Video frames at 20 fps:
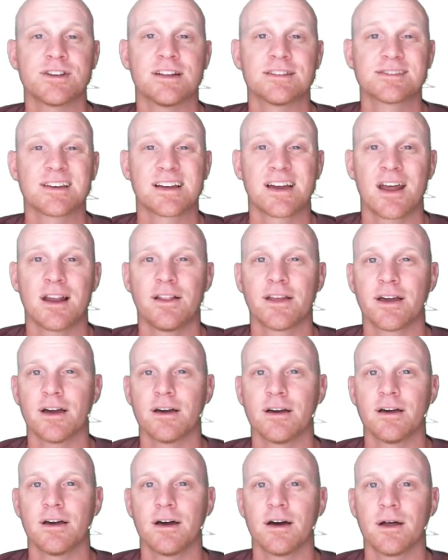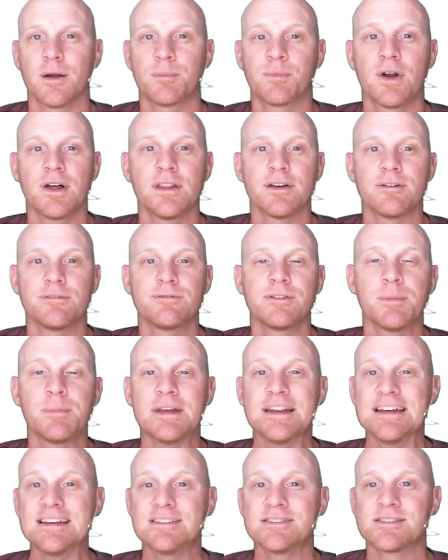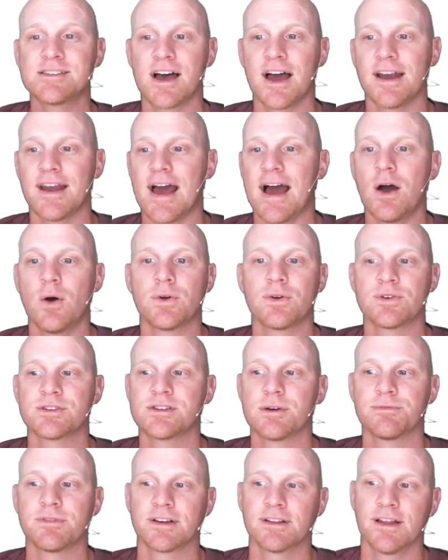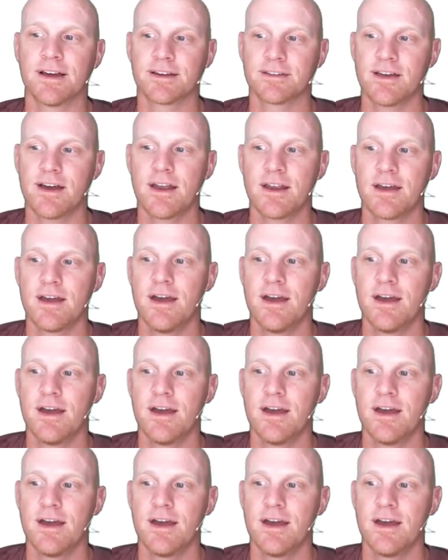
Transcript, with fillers: It's a, kind of like a, a umbrella flipping inside out or something like that.